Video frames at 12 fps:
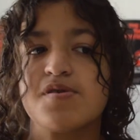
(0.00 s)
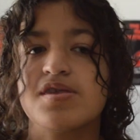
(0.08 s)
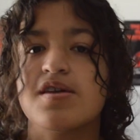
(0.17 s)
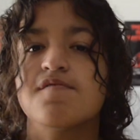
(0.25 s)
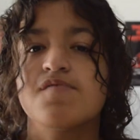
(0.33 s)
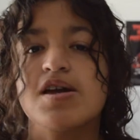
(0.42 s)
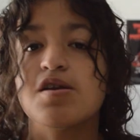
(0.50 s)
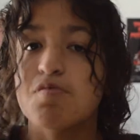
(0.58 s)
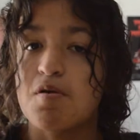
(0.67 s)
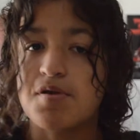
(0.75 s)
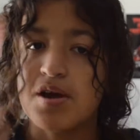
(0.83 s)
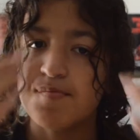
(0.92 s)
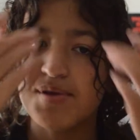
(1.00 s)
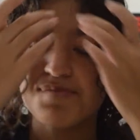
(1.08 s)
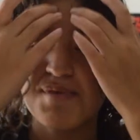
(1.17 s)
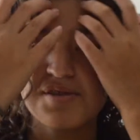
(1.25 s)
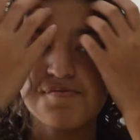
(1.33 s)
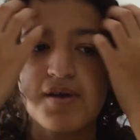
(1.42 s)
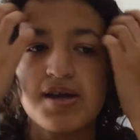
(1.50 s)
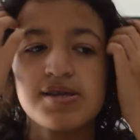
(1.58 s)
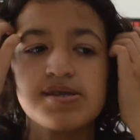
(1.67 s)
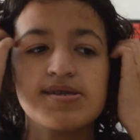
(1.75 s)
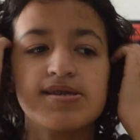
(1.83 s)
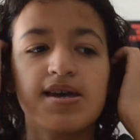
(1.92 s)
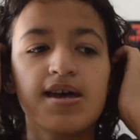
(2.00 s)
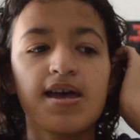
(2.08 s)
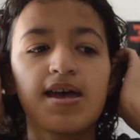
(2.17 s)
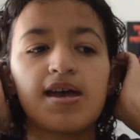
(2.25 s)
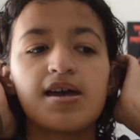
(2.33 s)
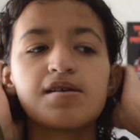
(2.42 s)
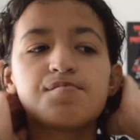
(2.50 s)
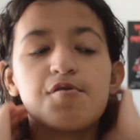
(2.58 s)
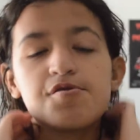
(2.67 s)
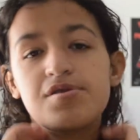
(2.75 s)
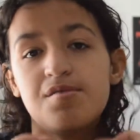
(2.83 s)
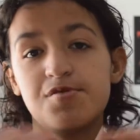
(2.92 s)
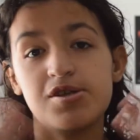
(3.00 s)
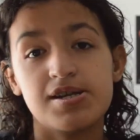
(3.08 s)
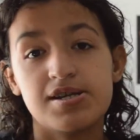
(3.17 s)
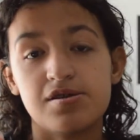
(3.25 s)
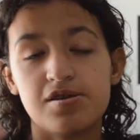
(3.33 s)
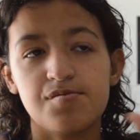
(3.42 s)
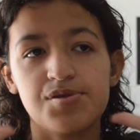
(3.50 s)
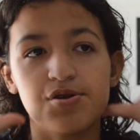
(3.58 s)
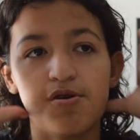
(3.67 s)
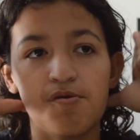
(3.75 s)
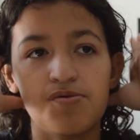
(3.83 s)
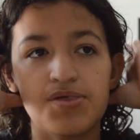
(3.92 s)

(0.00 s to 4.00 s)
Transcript: but they've grown up as best friends, and both of them are like dealing with their own